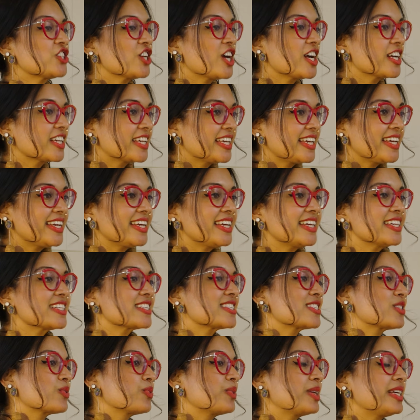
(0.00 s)
chunky,
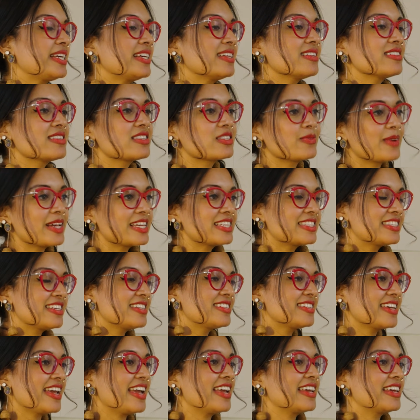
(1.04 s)
sweet and spicy,
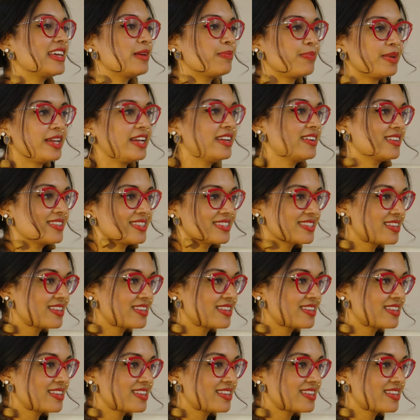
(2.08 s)
tangy peanut